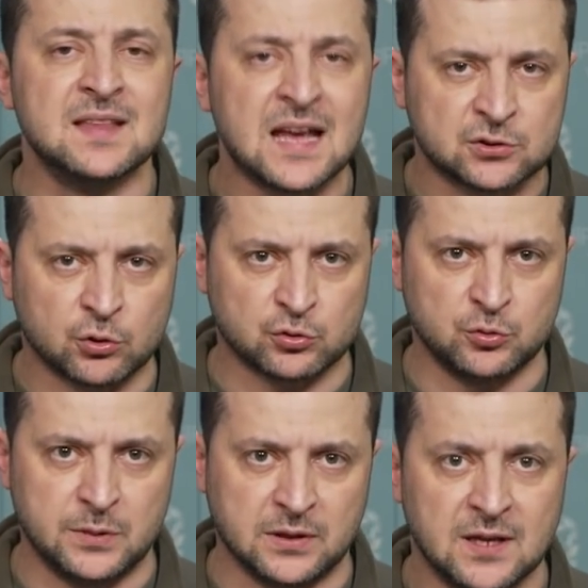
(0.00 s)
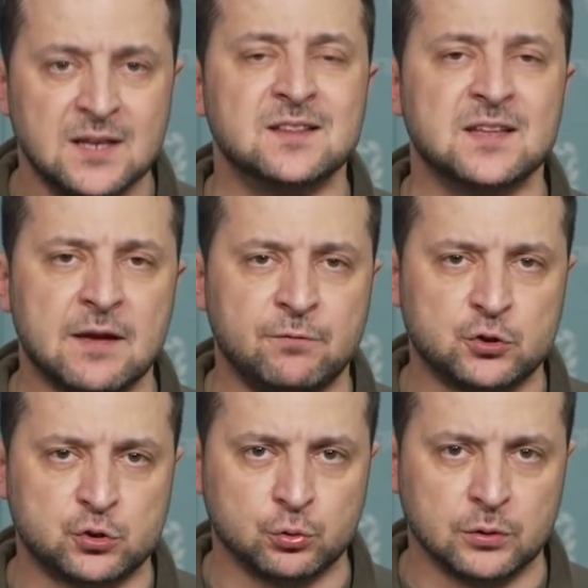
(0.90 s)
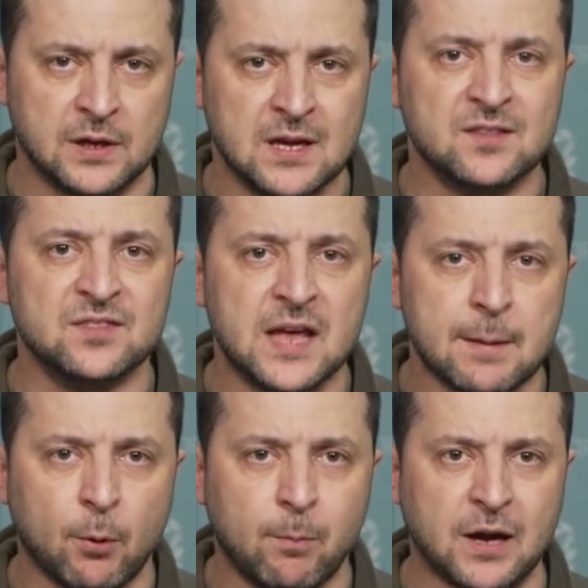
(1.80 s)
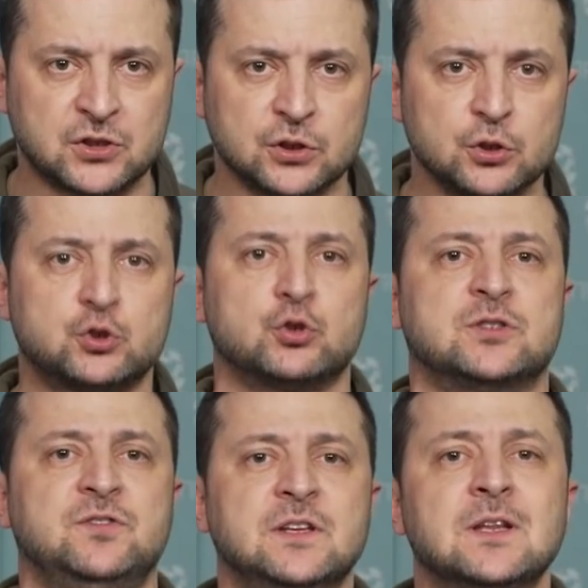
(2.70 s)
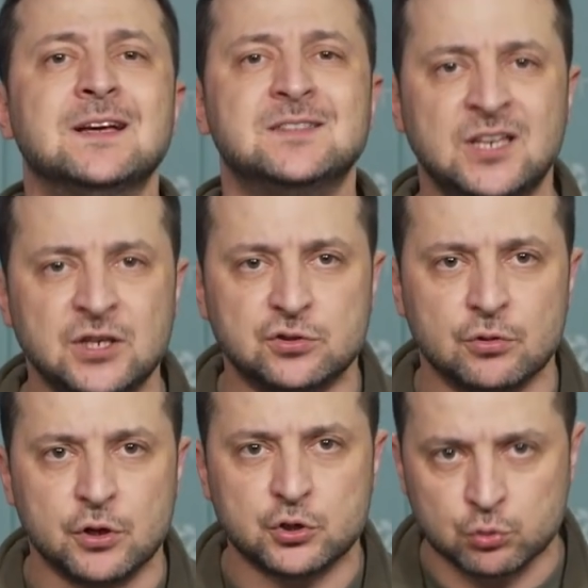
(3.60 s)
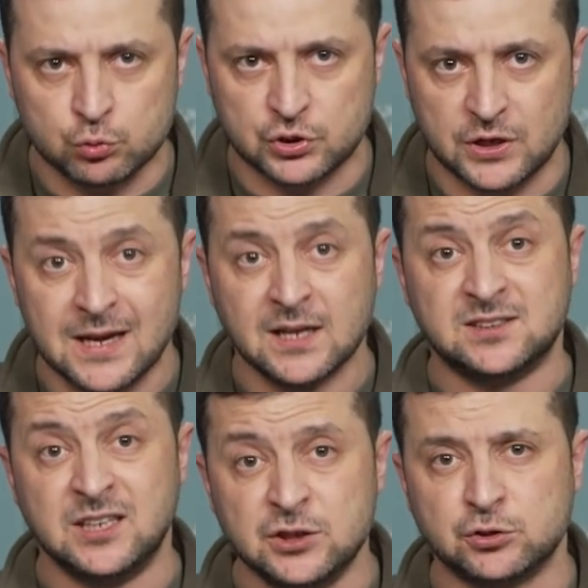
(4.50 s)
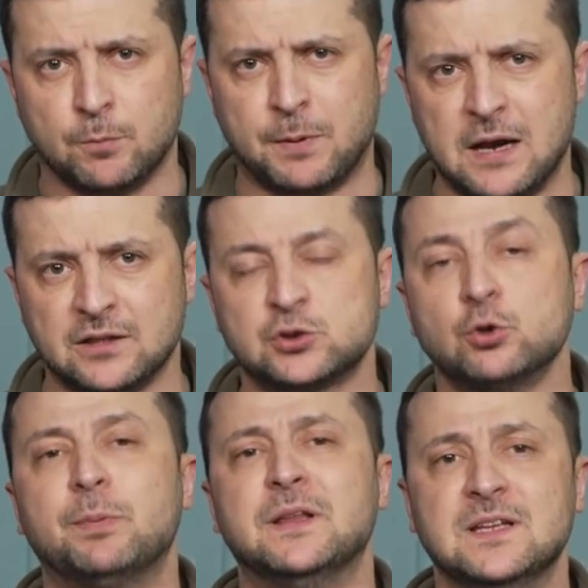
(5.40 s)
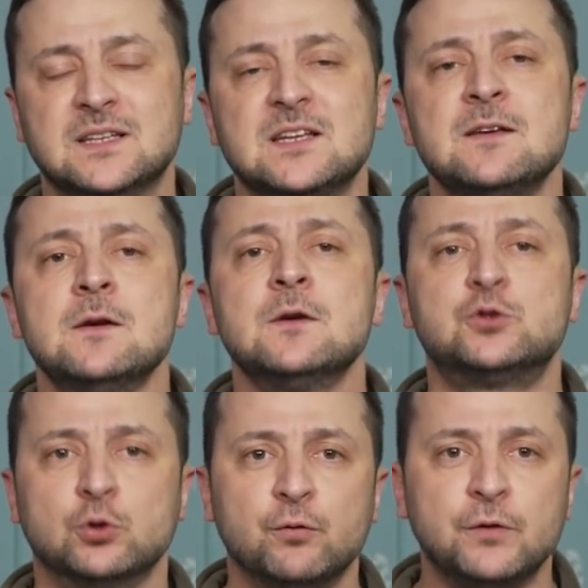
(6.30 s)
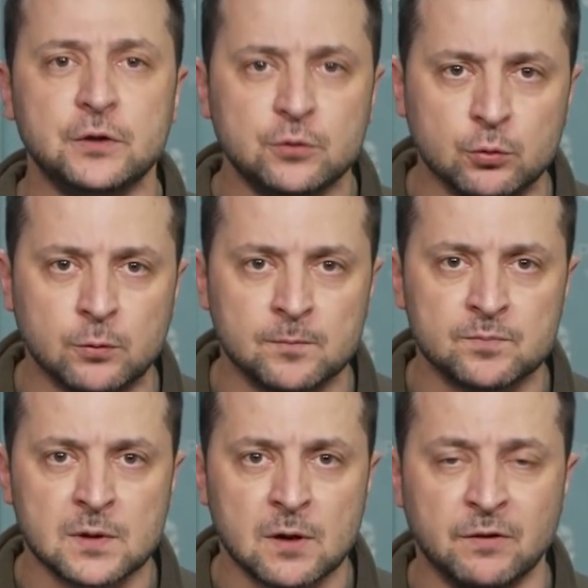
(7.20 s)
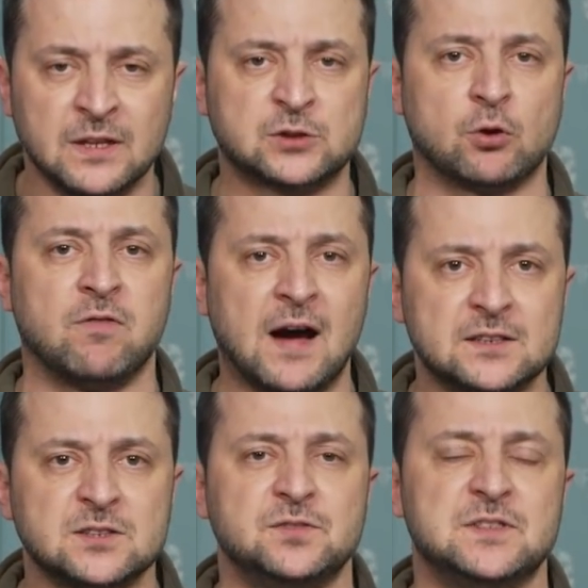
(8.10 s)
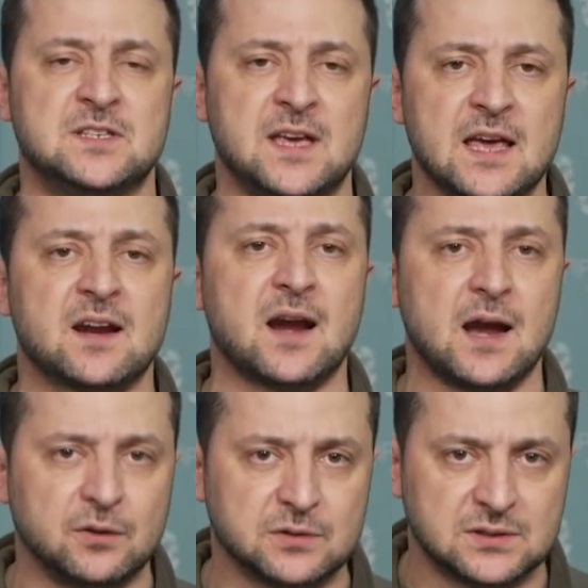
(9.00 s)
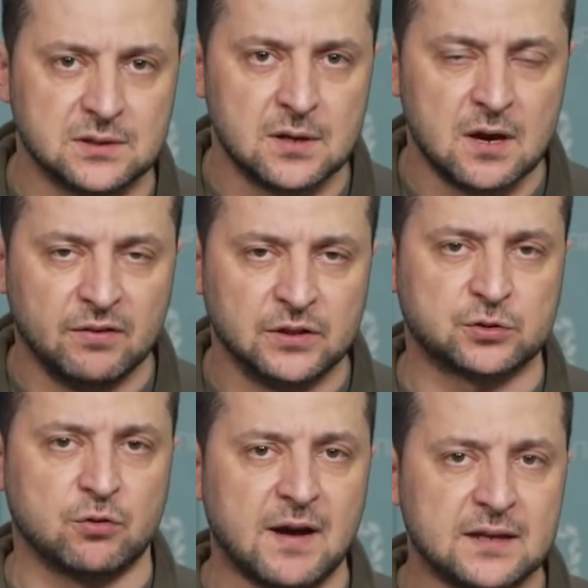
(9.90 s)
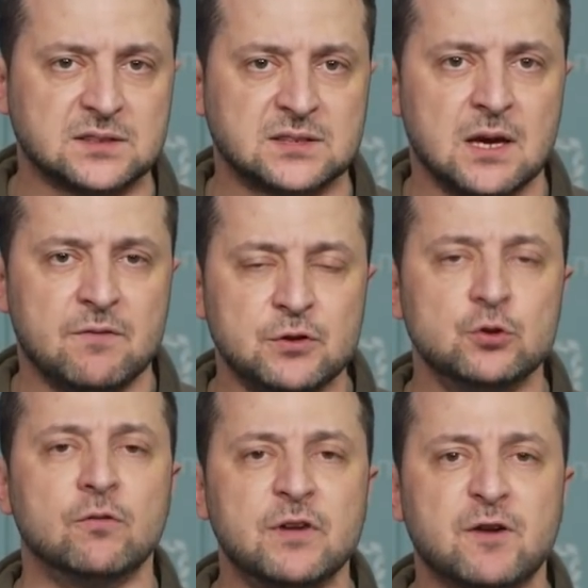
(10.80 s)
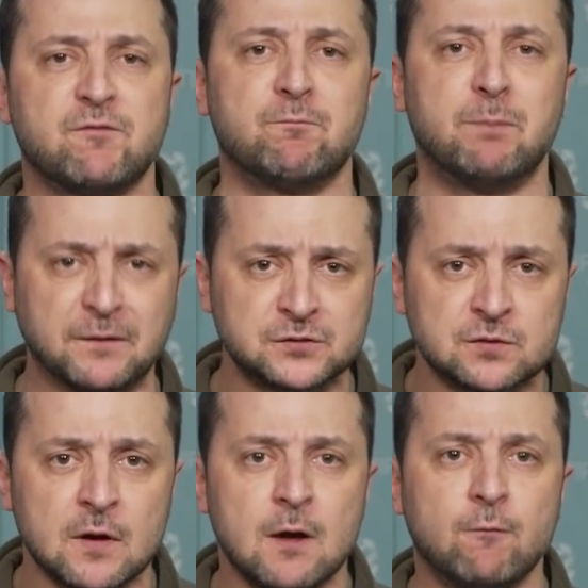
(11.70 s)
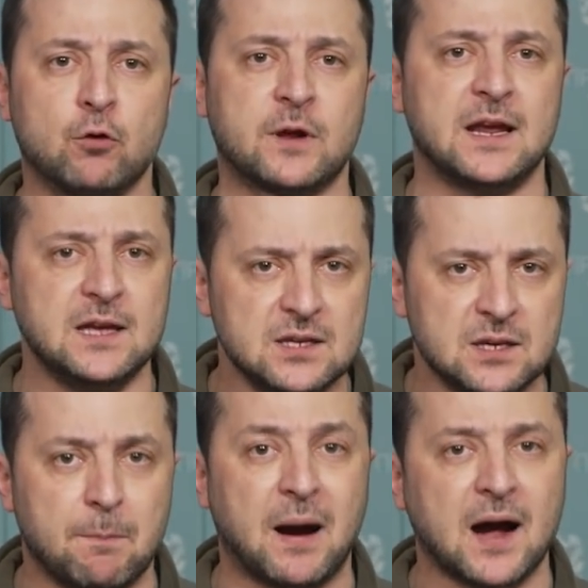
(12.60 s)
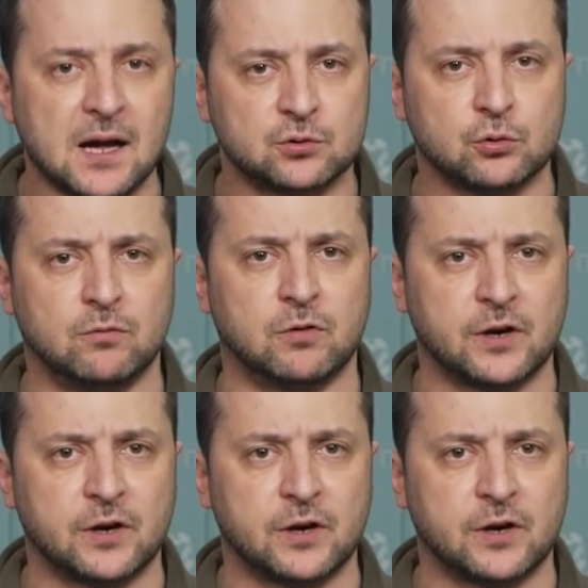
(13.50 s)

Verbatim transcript: I'm grateful to every Ukrainian who remains even in encirclement to defend our cities and our freedom. But I also know that there are many people who really need to get out, who simply cannot stay.